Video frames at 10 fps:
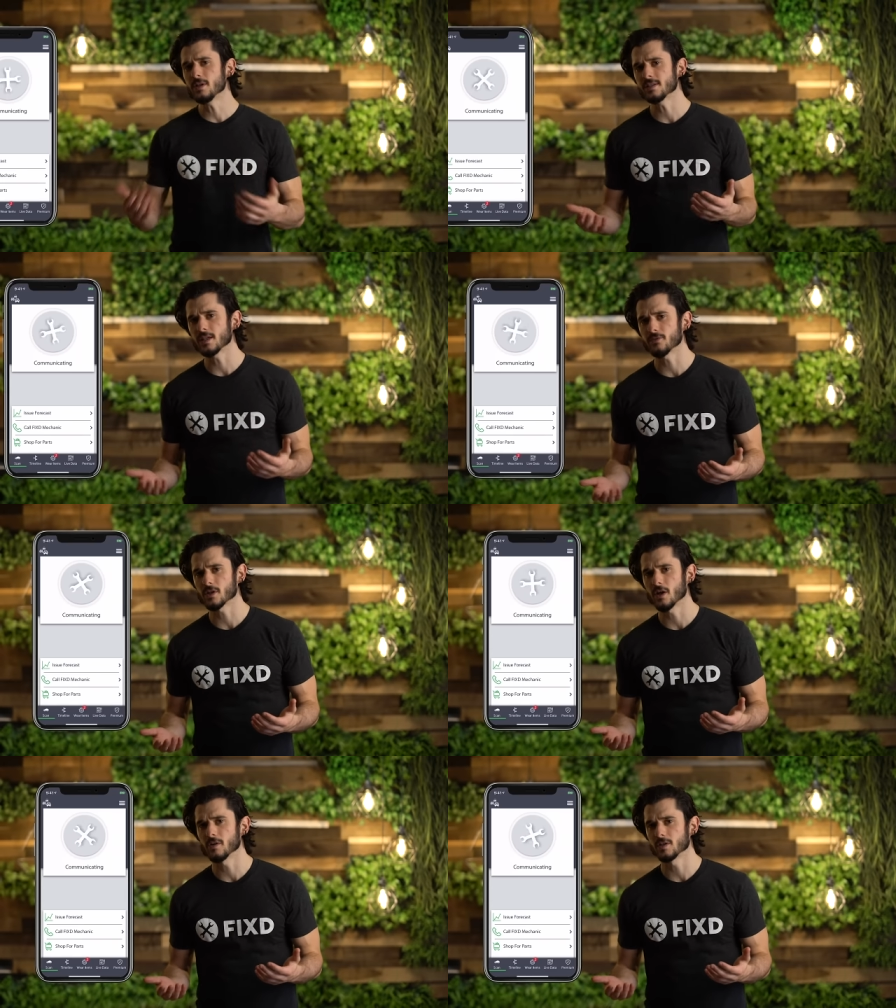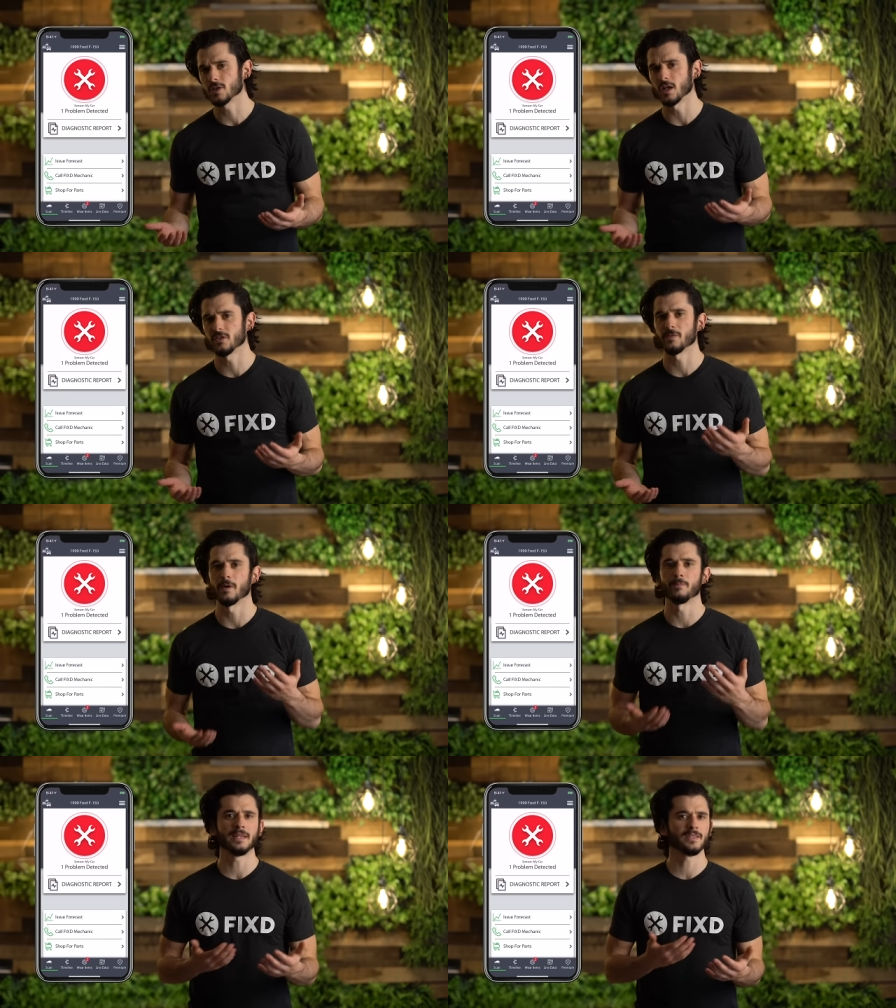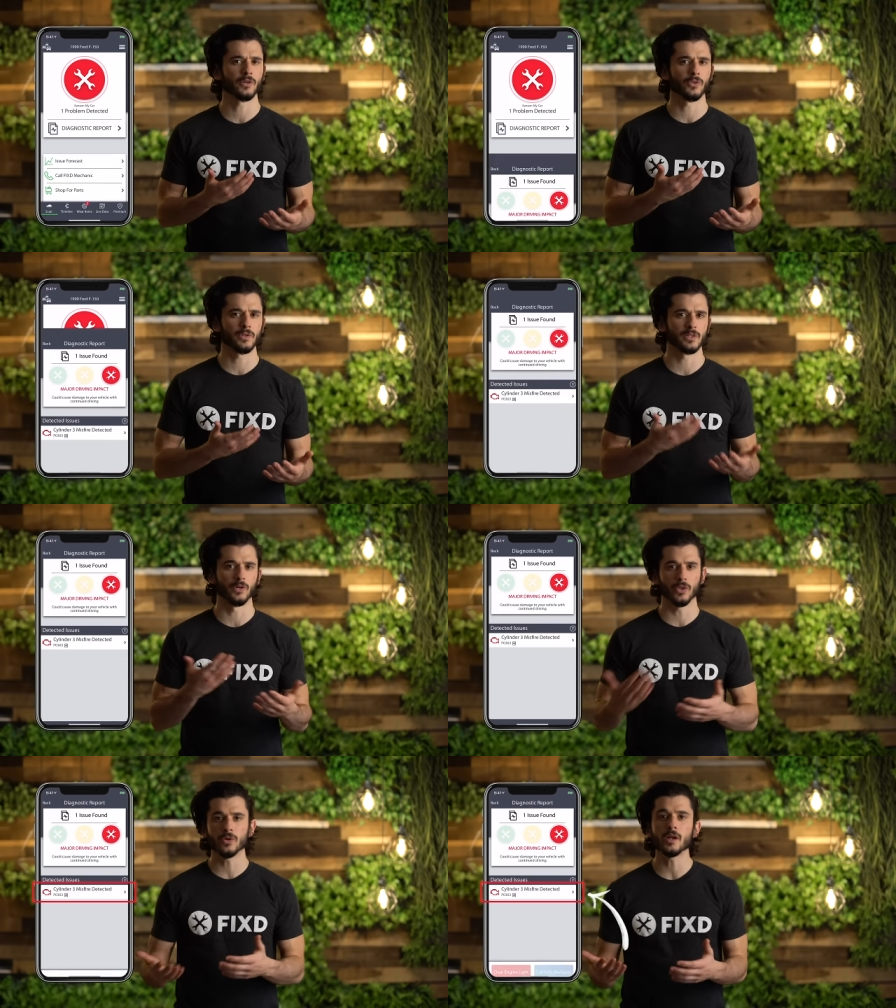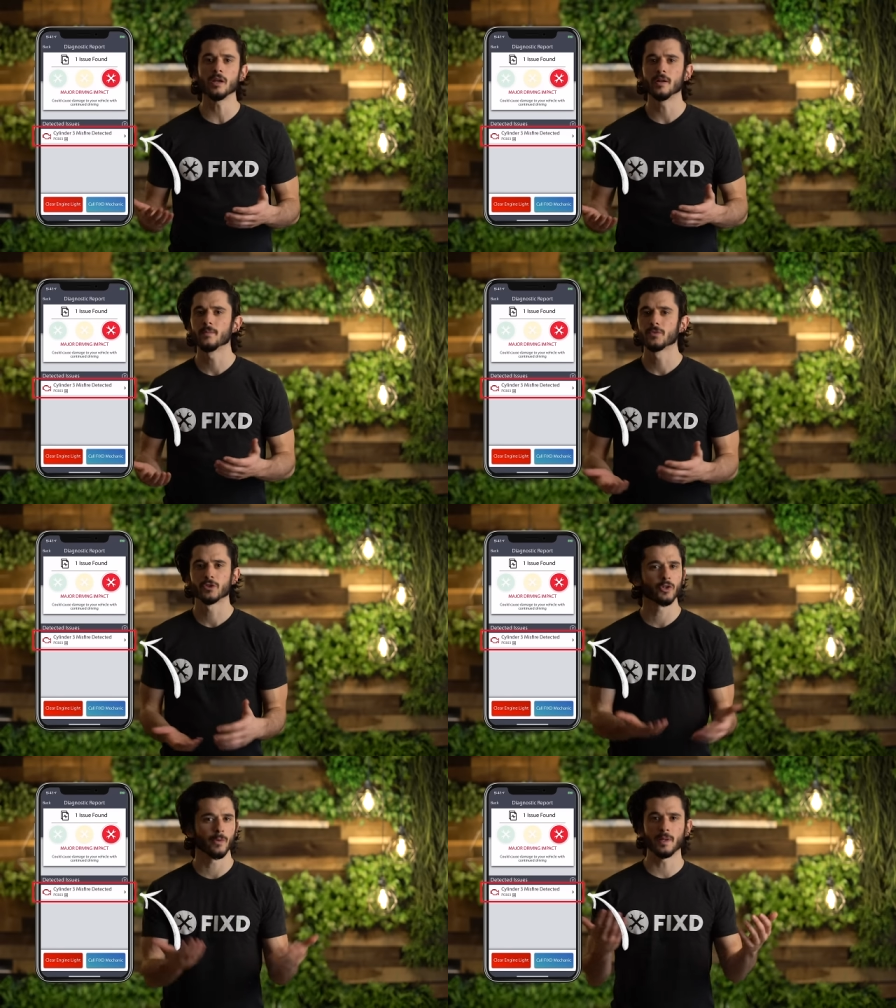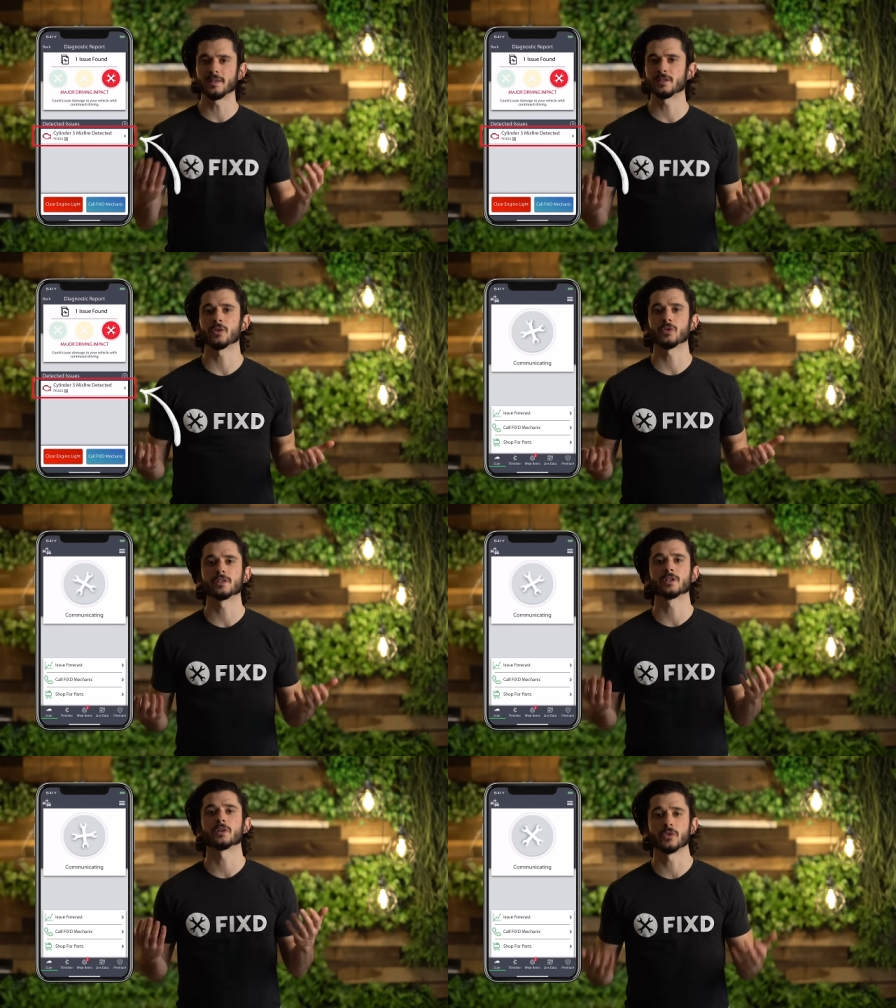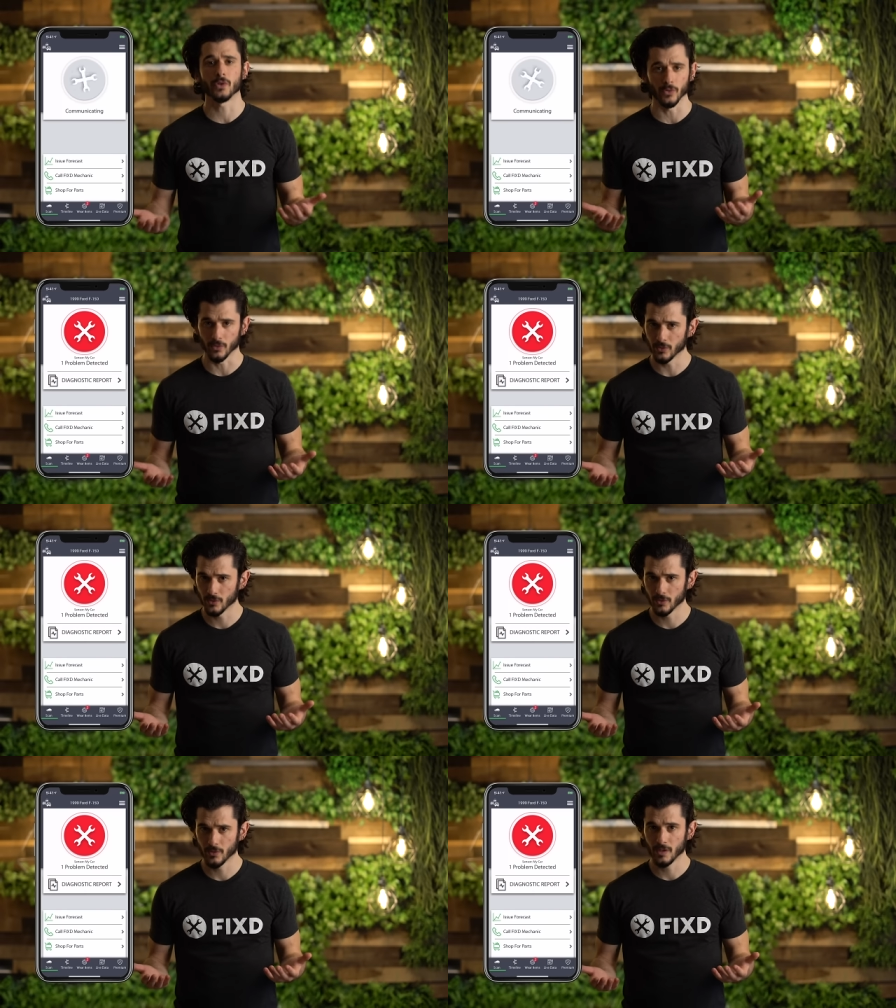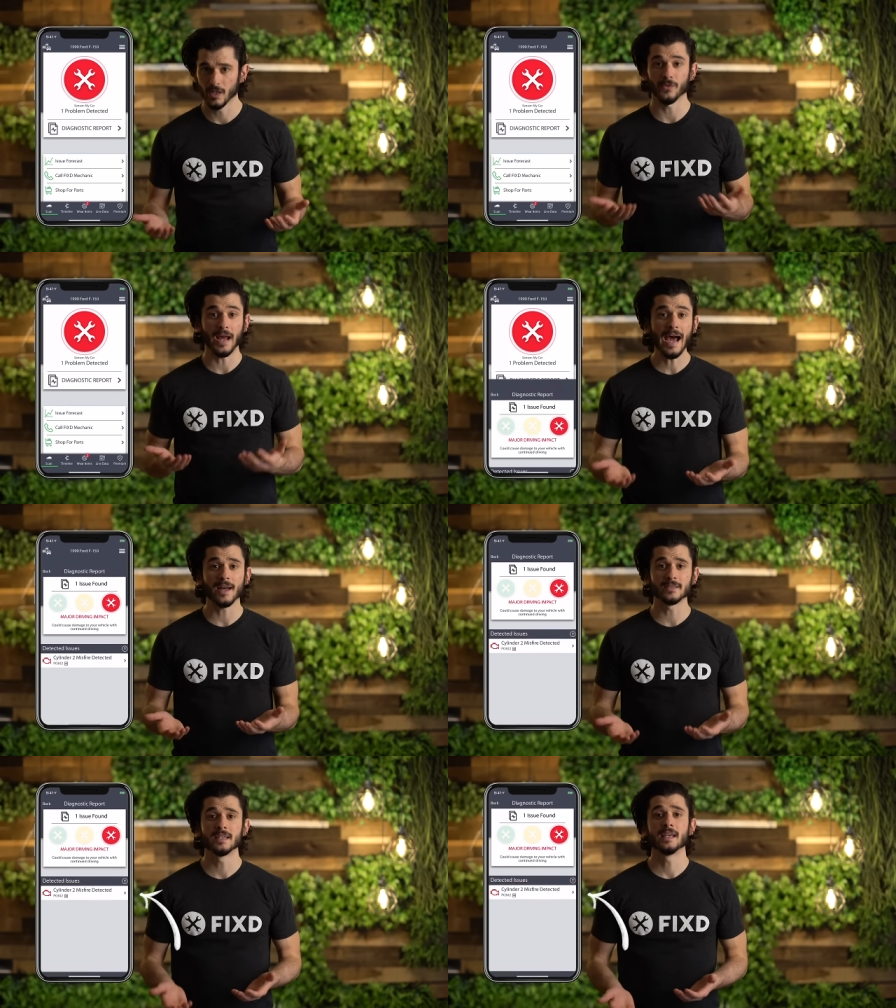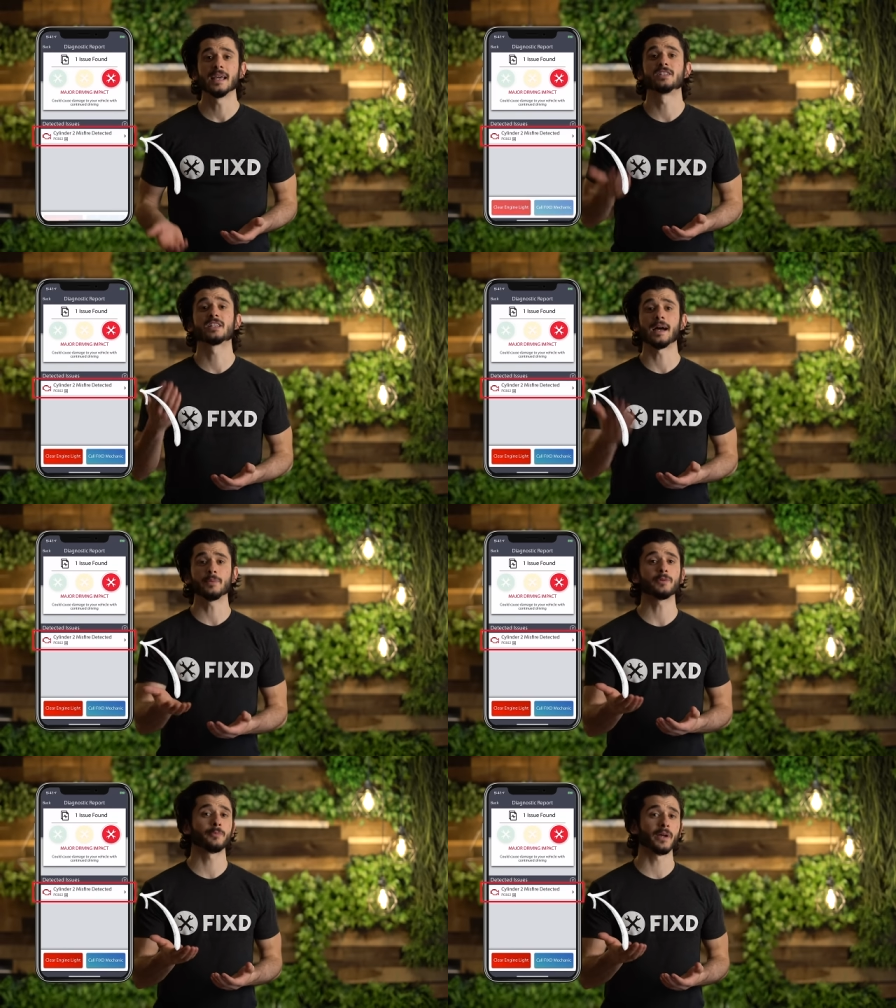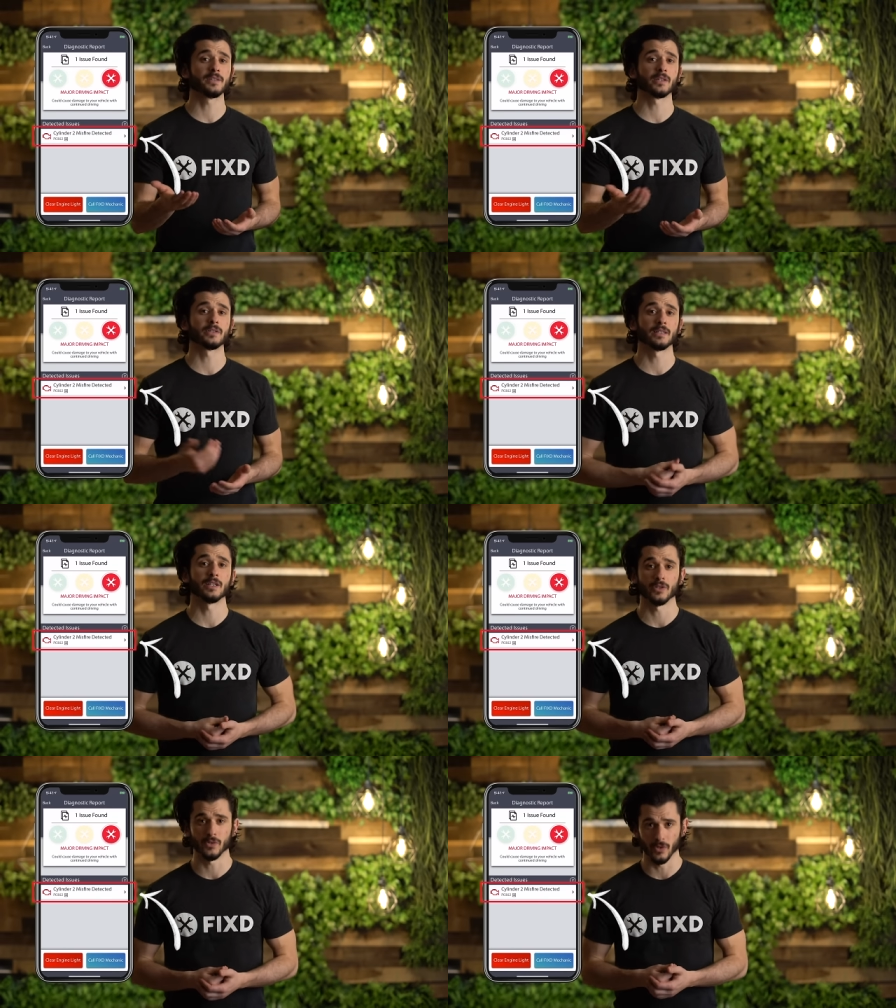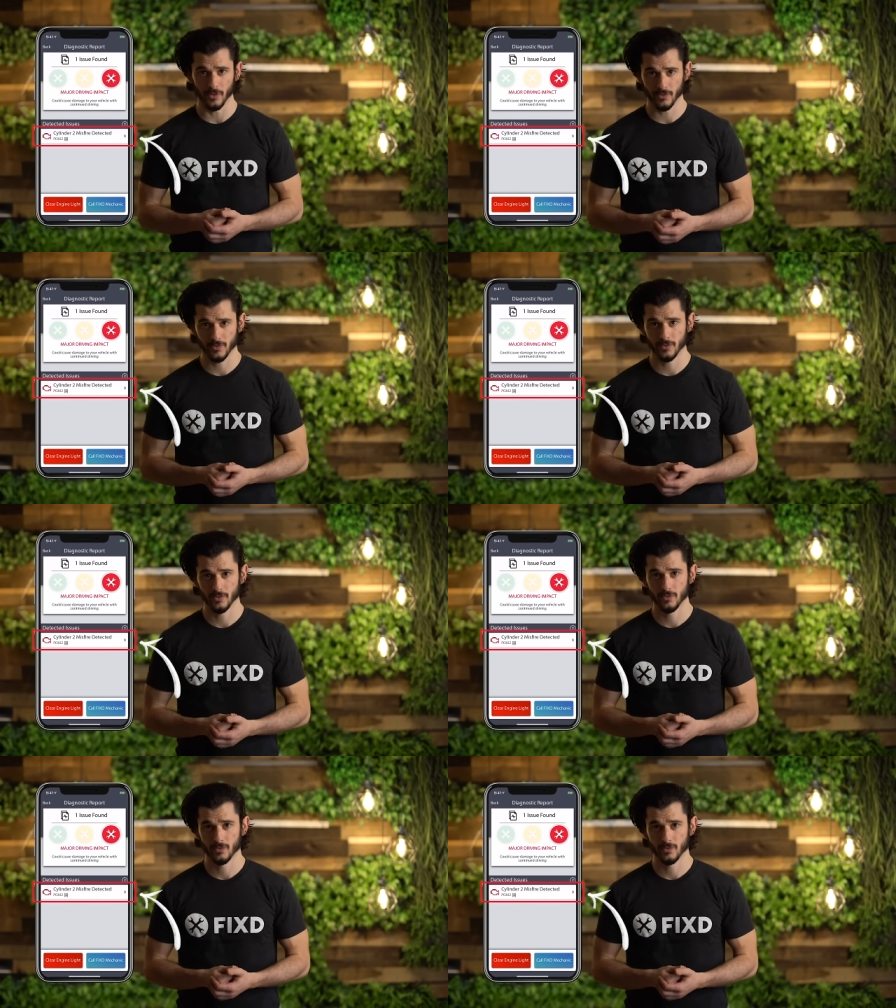you can see if the code has changed from a P0303 to a P0302. If it has, it's time to replace those ignition coils.